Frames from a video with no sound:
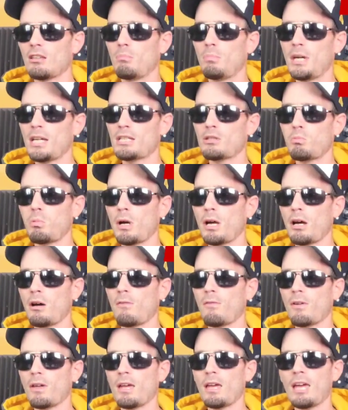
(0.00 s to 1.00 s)
the Big
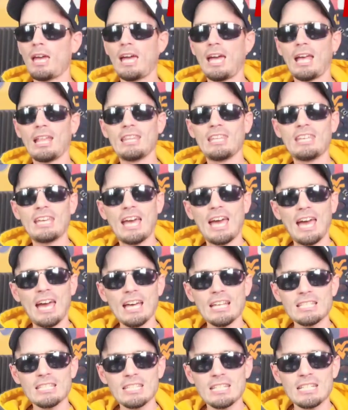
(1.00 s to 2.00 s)
12, and the
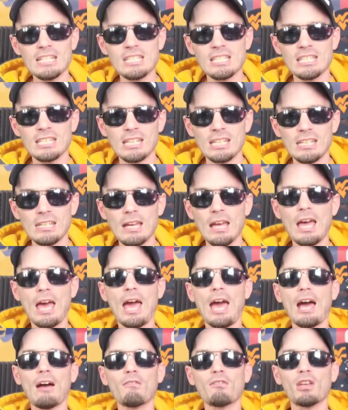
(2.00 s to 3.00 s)
SEC
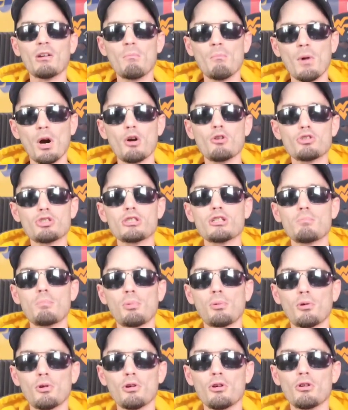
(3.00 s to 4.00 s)
have the most to
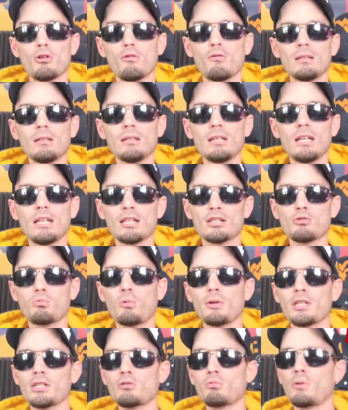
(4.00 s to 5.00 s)
prove in the
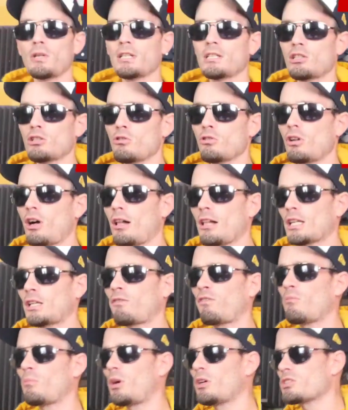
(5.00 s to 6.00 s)
2022
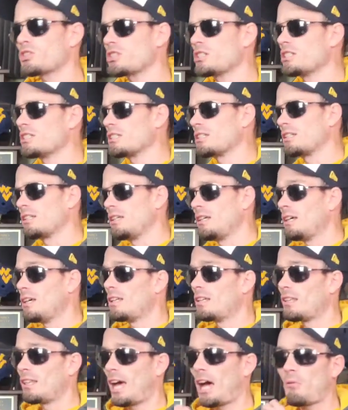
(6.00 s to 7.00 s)
college football season.
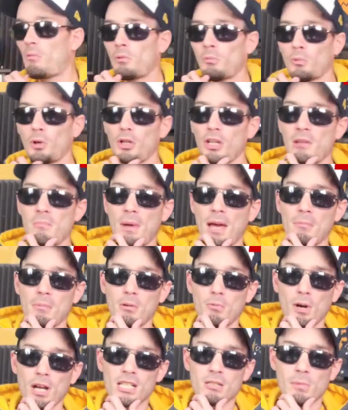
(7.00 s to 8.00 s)
That one really made
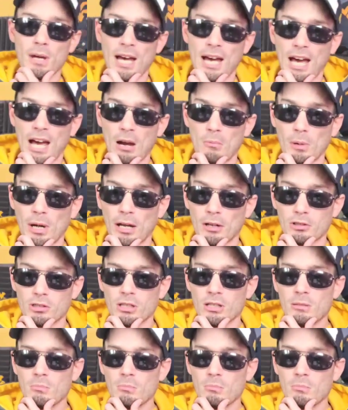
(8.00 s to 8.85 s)
me raise my eyebrows,